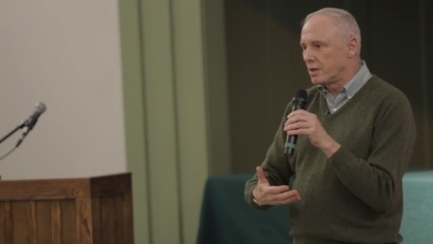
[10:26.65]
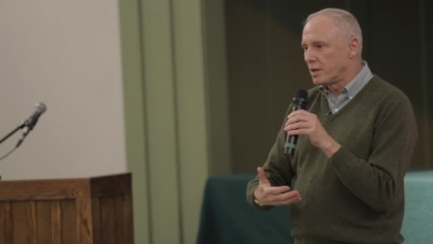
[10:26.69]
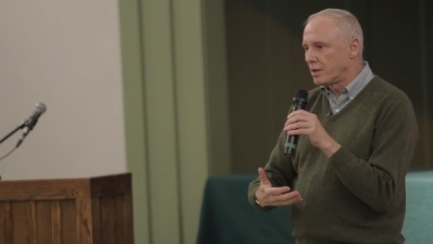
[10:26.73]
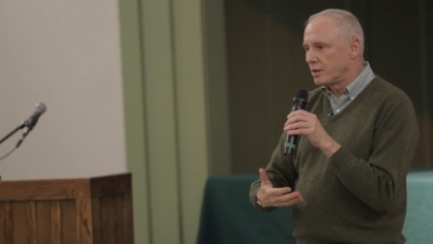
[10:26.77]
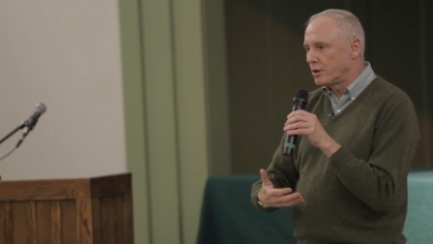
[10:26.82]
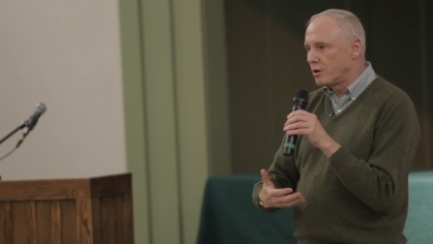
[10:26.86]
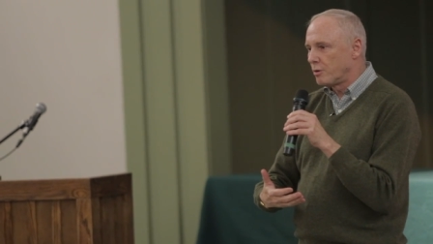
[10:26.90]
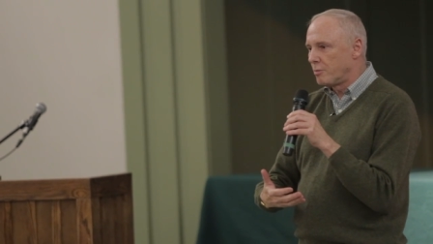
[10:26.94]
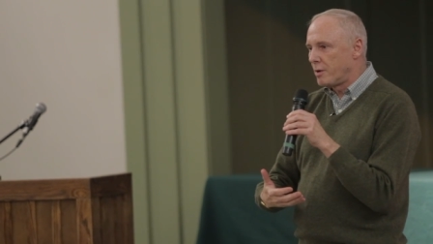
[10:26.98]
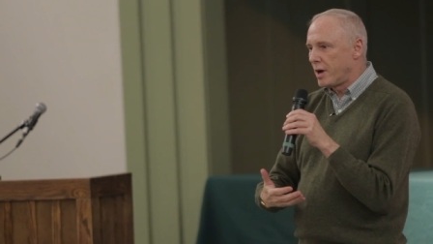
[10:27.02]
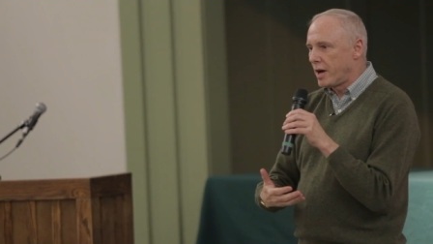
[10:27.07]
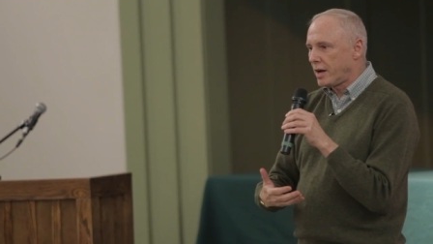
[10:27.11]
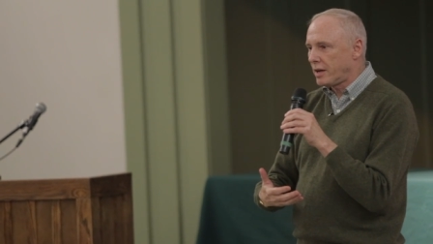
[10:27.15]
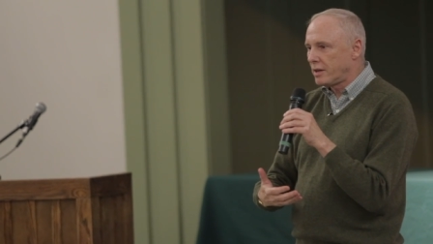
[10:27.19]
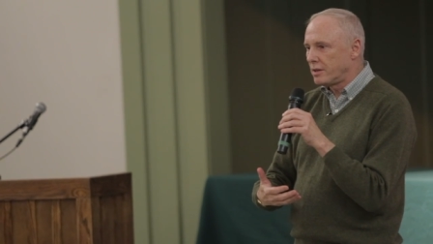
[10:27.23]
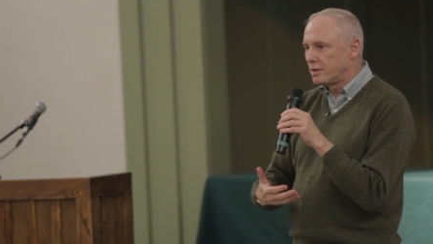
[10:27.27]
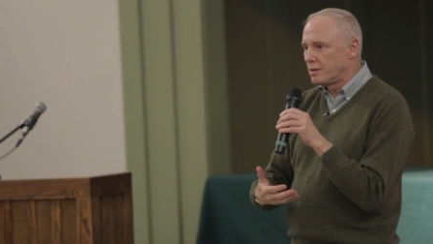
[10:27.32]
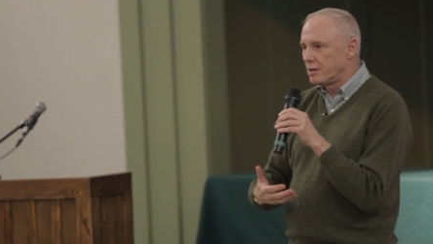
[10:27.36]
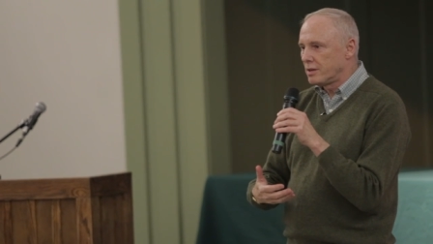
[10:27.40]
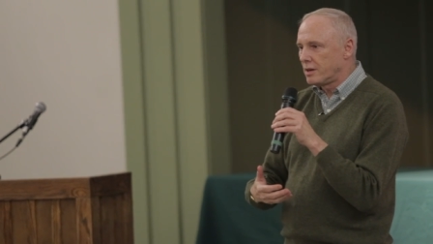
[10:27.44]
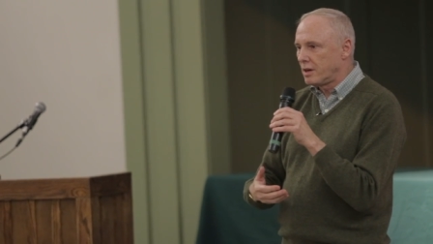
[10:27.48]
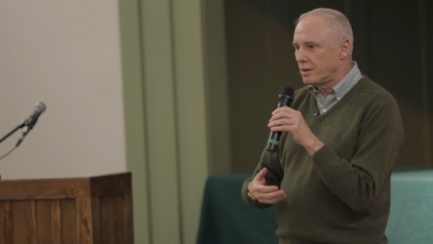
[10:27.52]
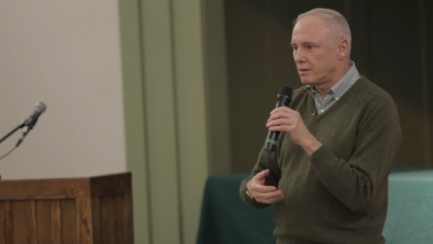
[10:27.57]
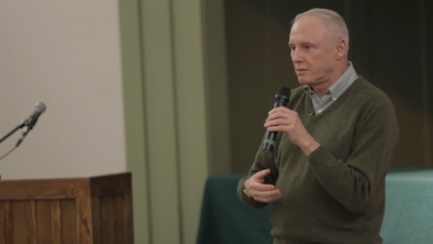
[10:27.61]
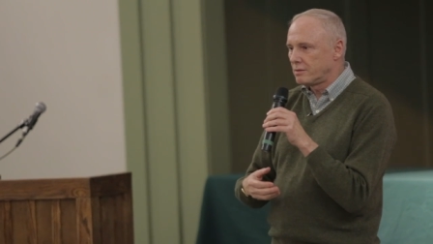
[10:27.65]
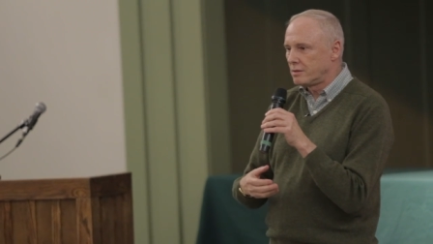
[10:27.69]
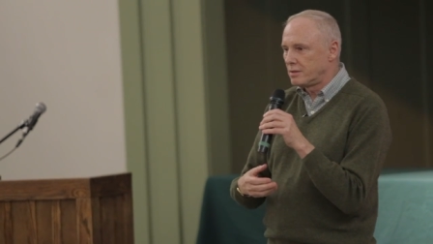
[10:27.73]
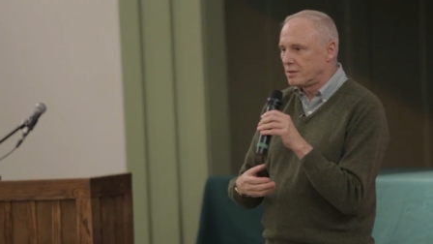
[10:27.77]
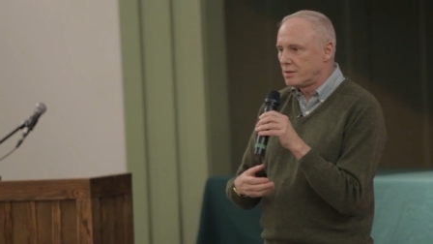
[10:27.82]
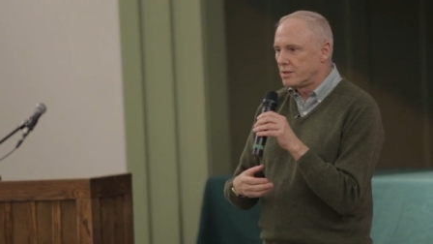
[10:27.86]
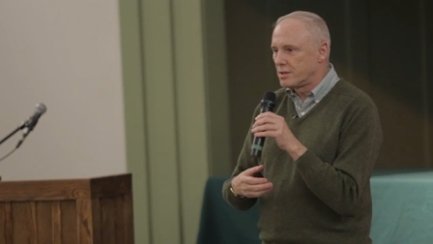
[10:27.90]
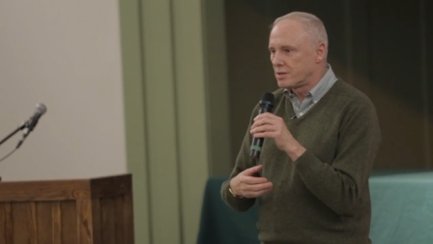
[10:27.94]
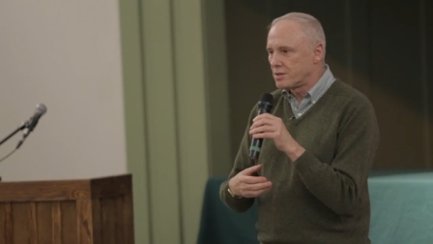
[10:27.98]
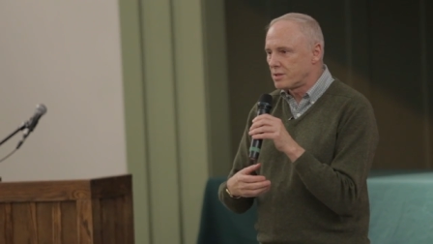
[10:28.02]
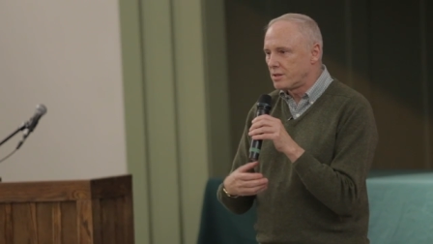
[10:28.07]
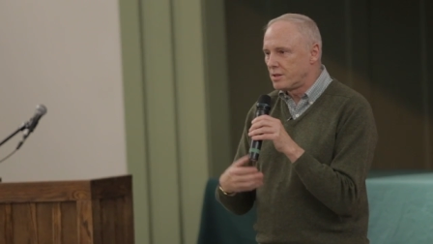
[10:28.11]
and go back into
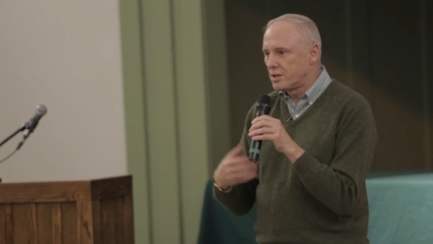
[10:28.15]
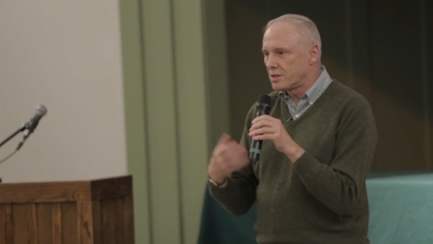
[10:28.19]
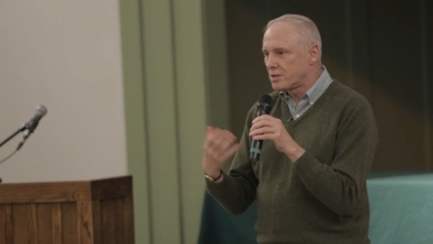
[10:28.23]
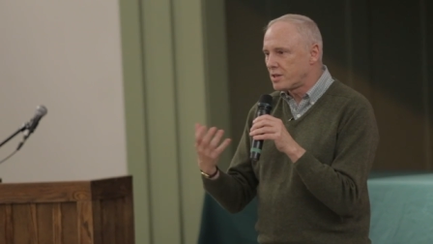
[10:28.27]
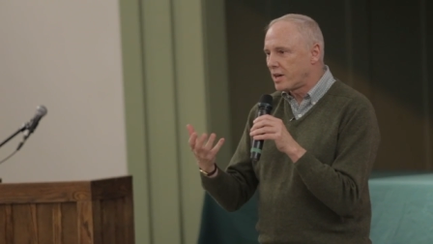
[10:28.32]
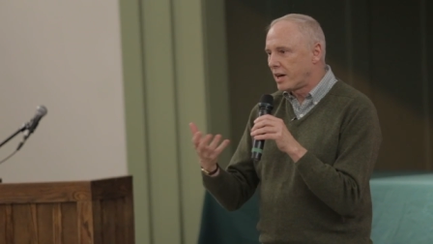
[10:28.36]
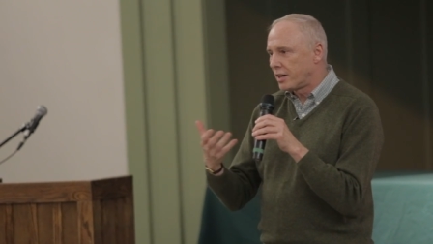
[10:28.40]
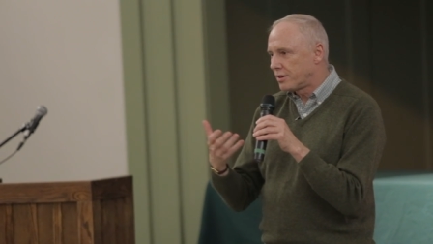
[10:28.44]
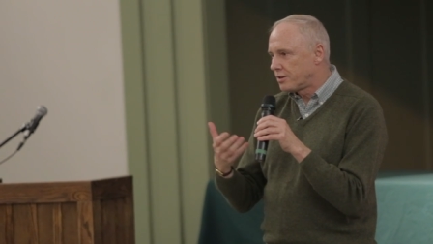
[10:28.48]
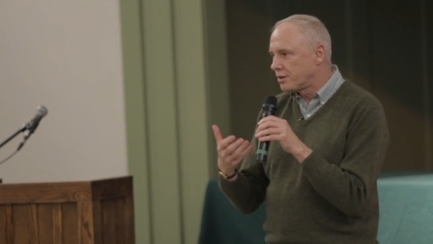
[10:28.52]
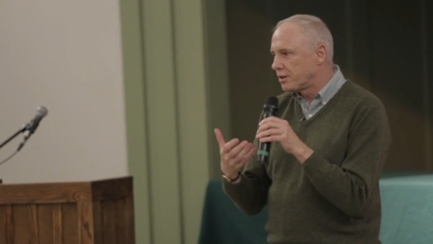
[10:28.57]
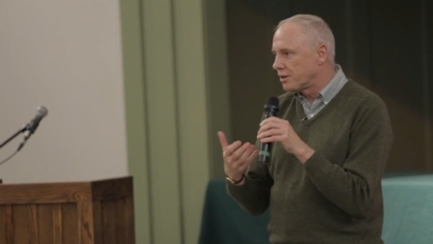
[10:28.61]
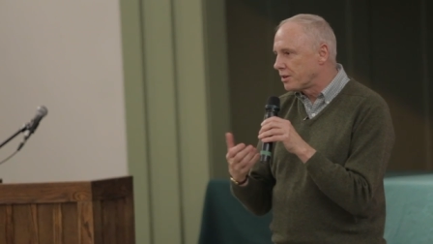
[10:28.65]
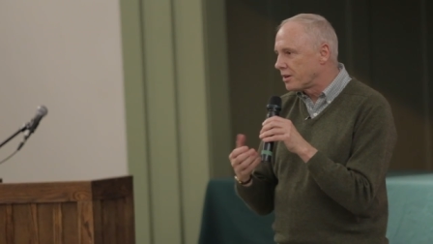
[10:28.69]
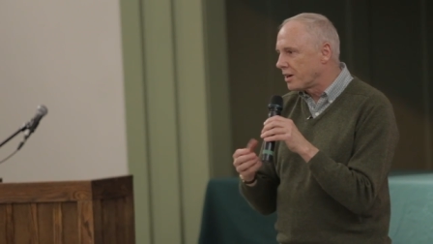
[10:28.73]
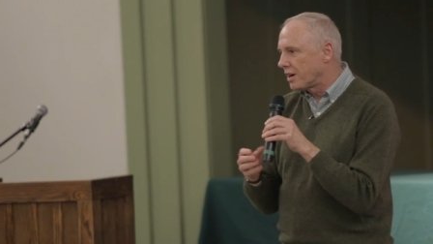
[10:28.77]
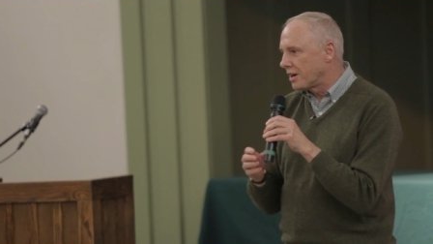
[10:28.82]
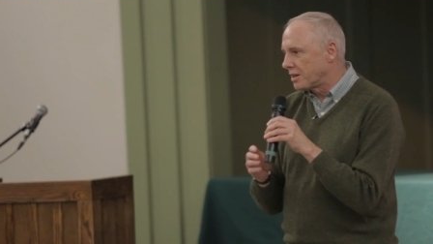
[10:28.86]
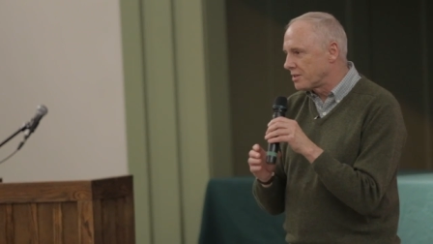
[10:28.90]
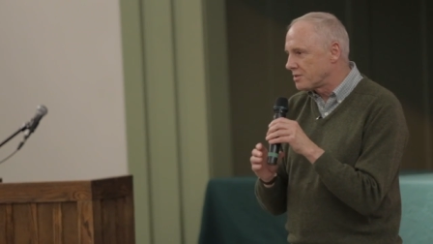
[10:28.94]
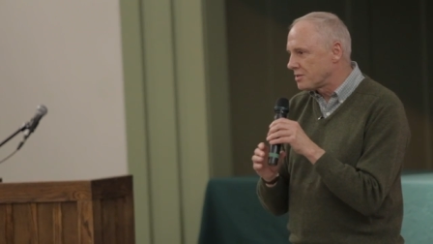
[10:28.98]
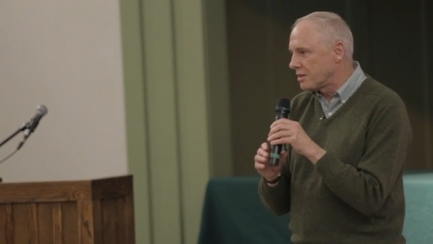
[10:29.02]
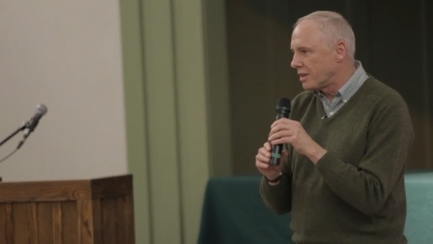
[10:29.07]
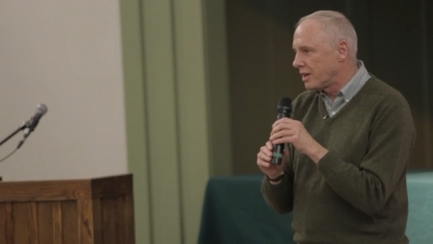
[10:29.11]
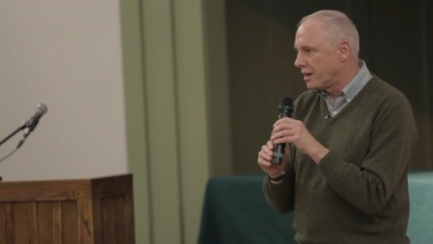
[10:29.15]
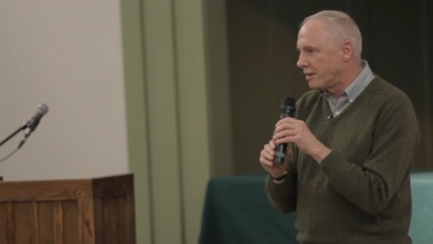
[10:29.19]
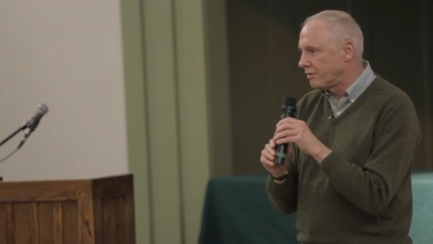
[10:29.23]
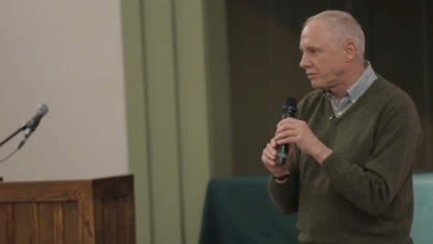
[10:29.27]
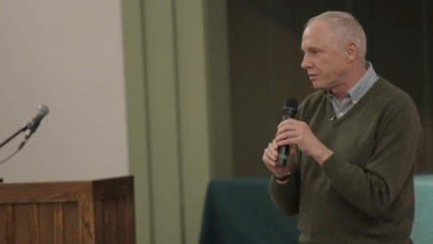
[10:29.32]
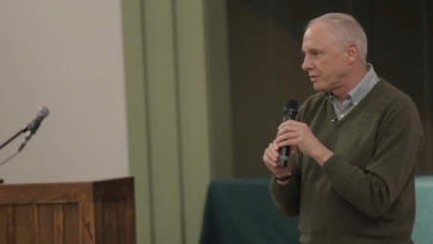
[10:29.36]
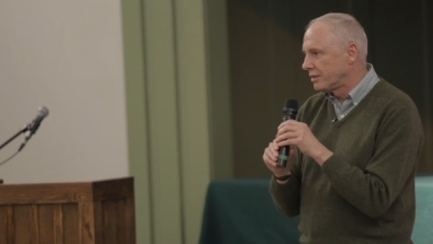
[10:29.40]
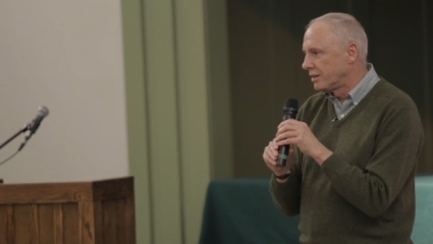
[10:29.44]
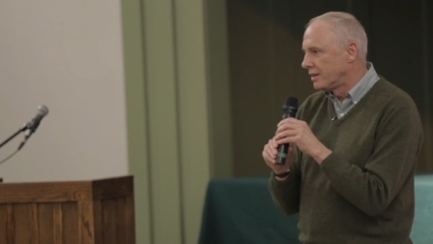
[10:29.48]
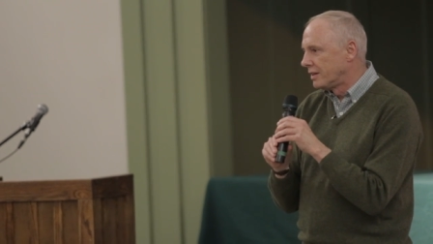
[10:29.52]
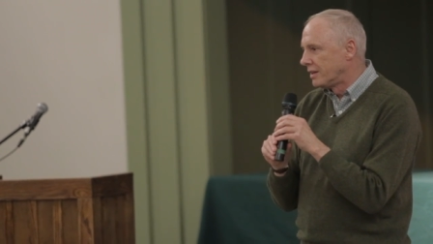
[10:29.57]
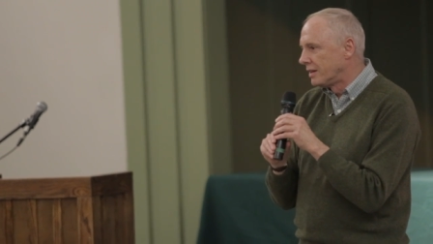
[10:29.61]
this, this guy, Kurt Hahn's life.